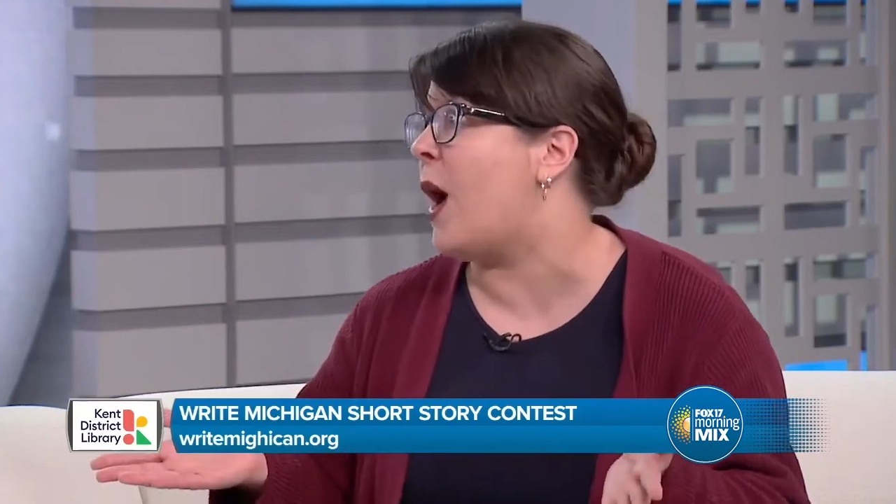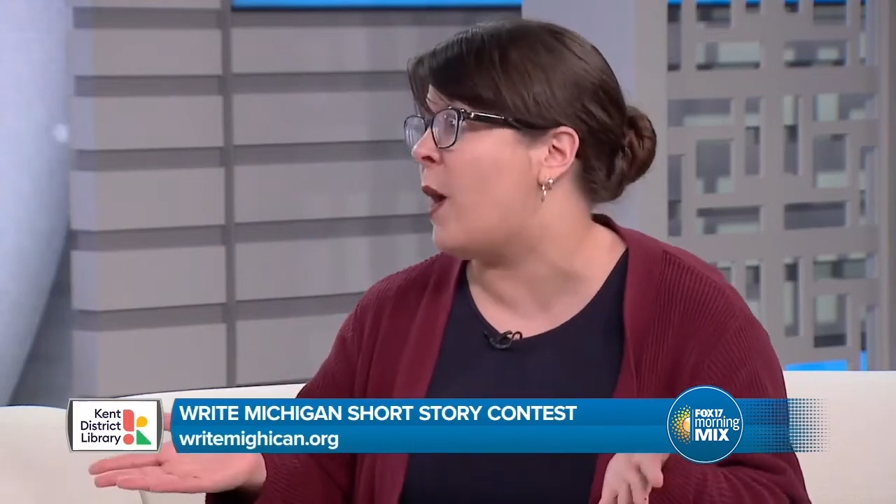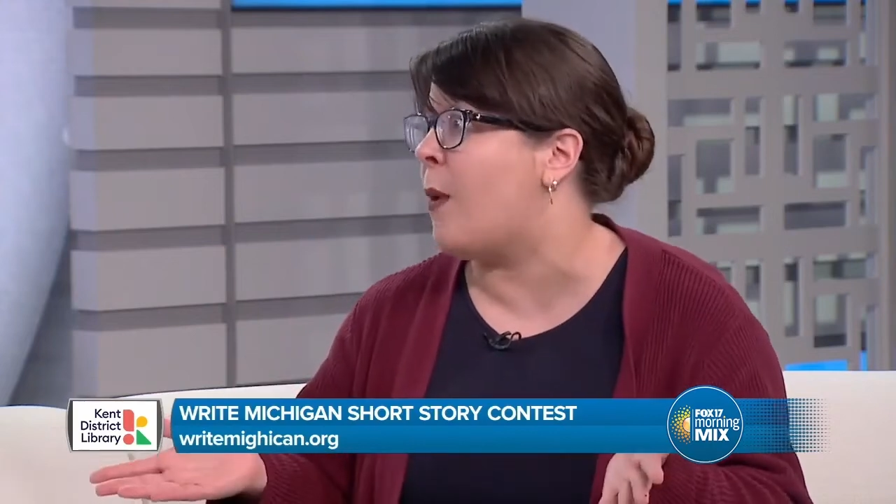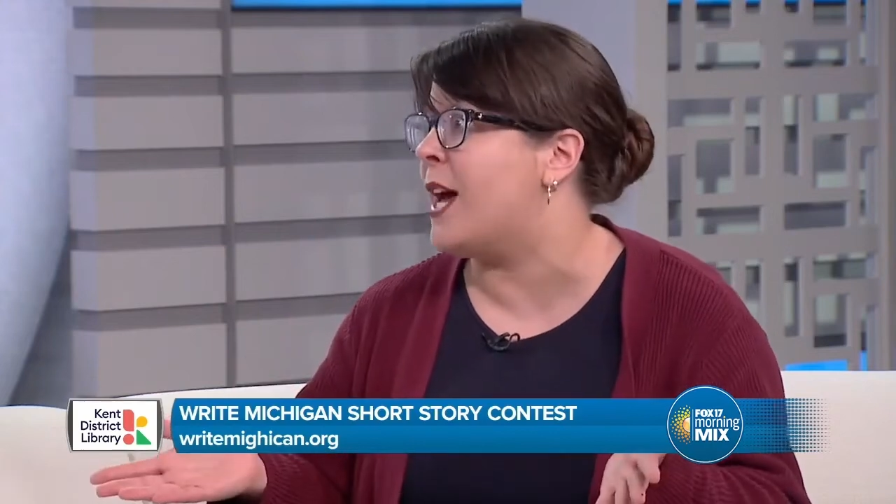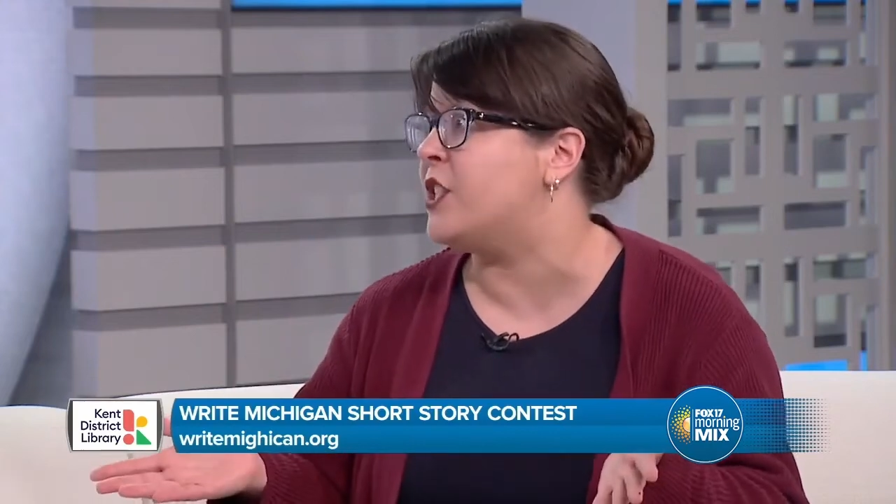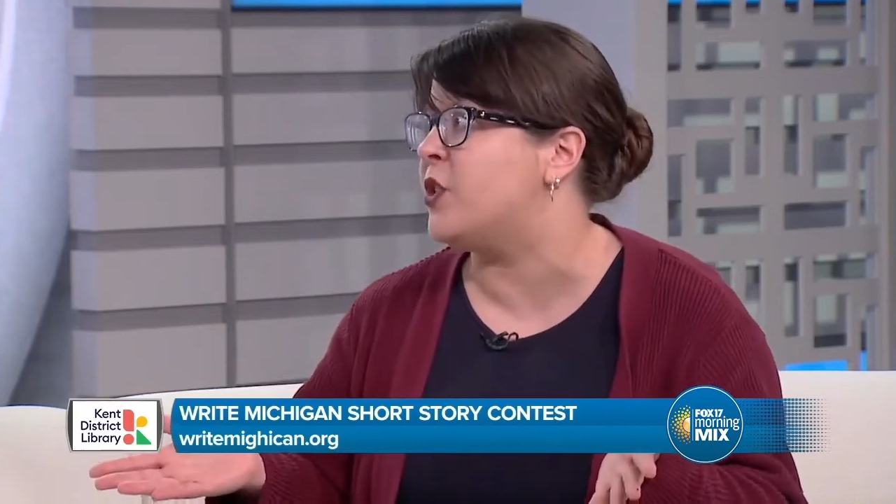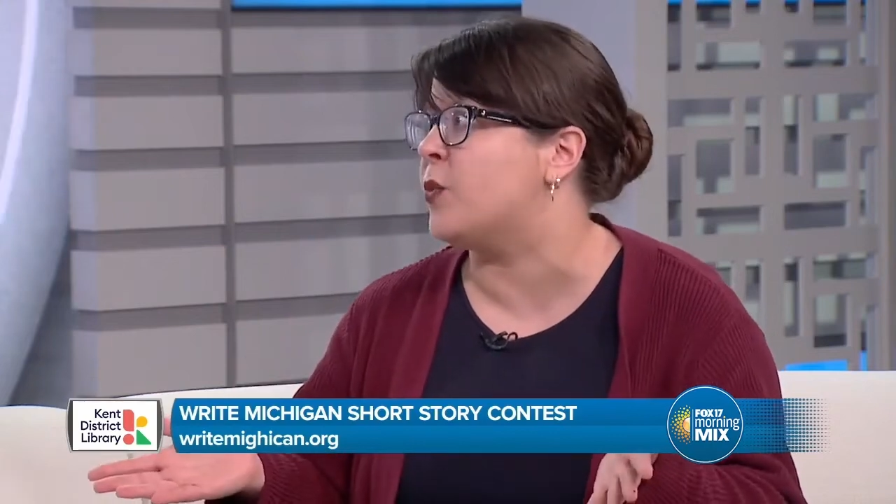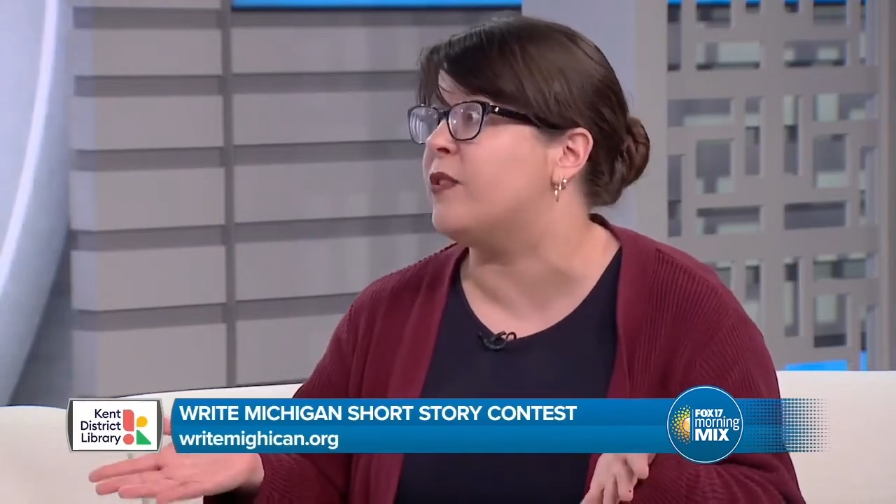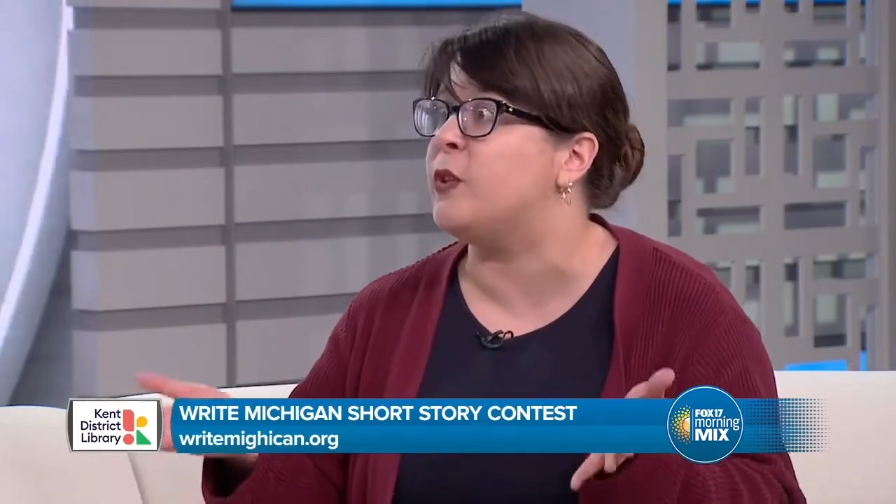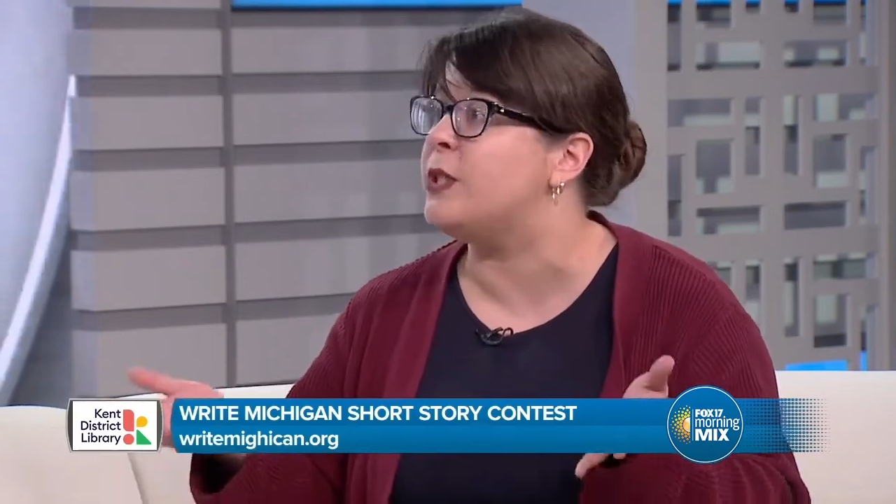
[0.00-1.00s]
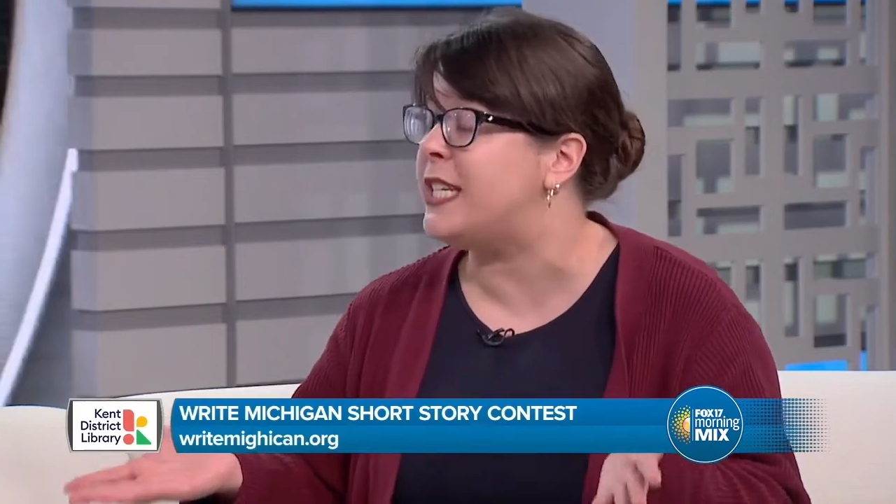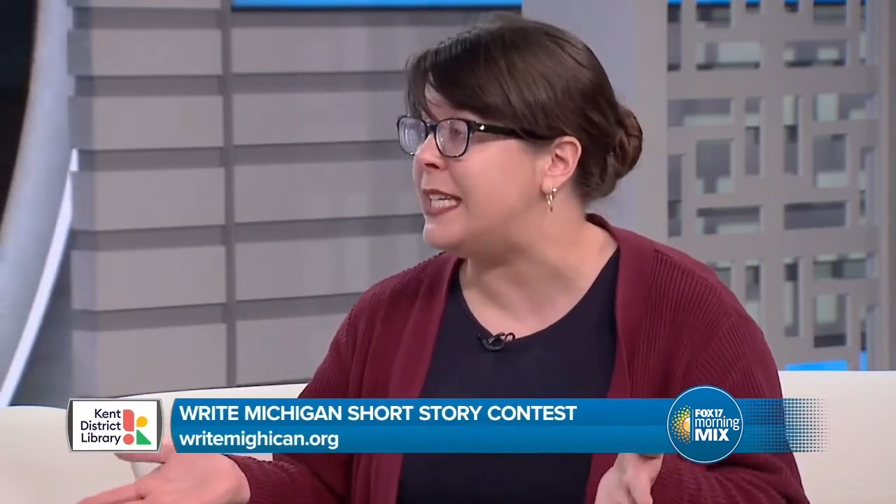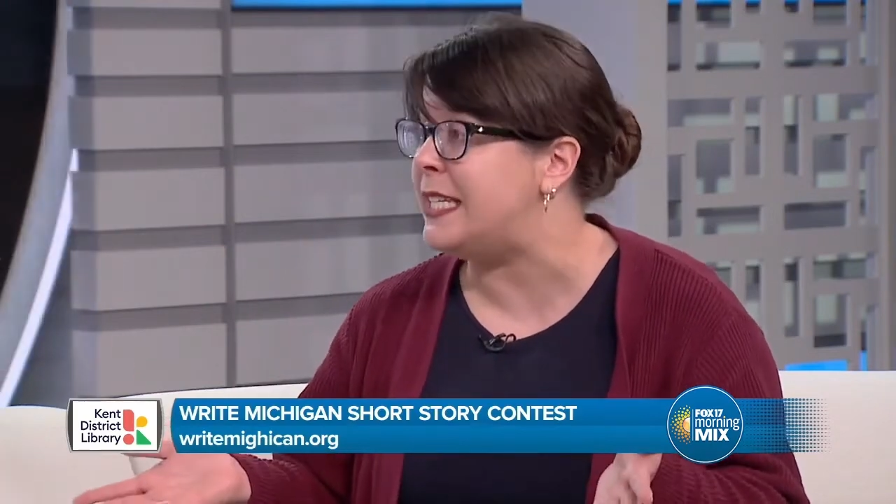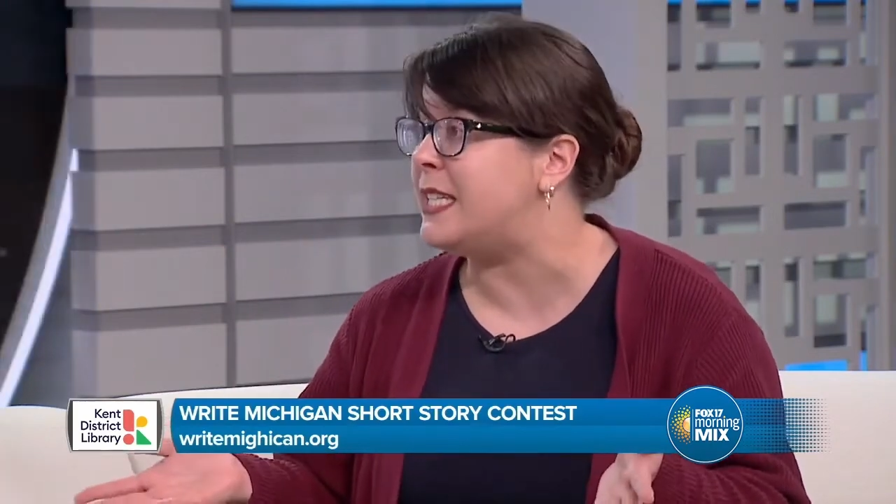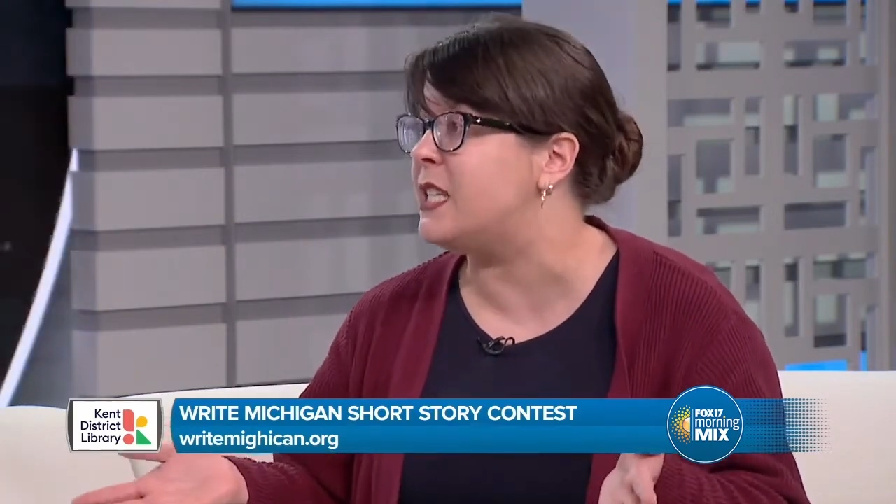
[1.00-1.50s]
I want to review
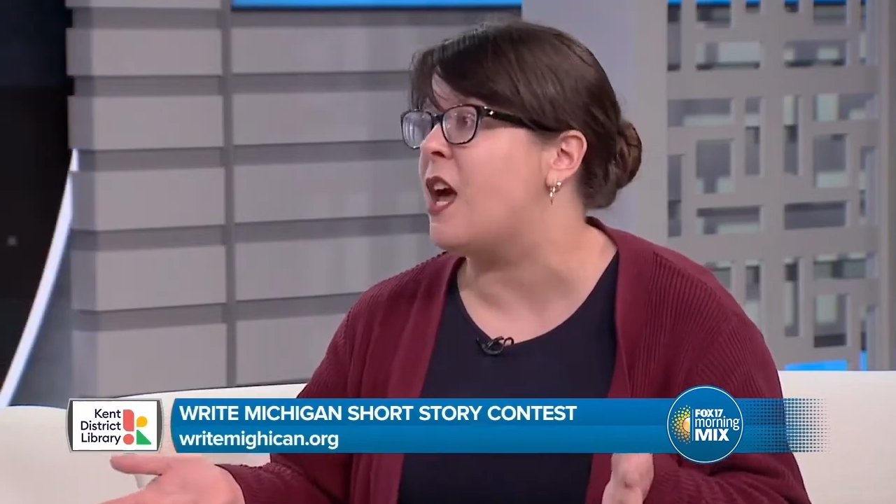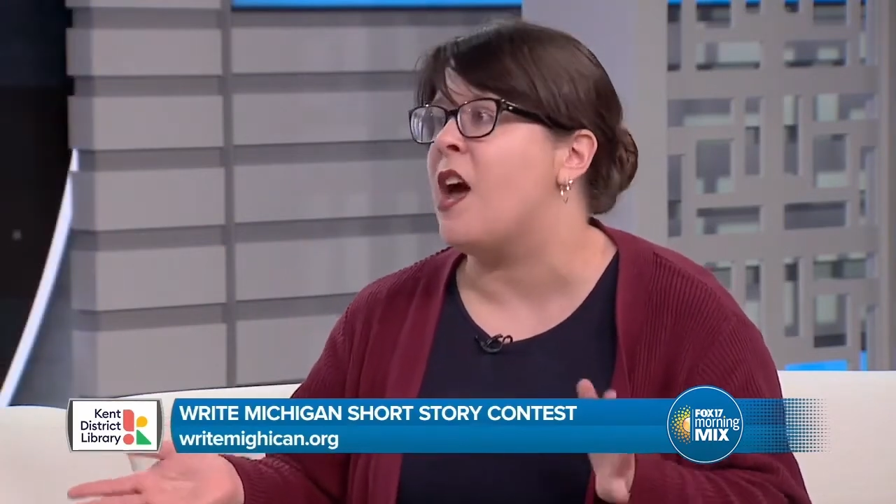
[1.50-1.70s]
teens,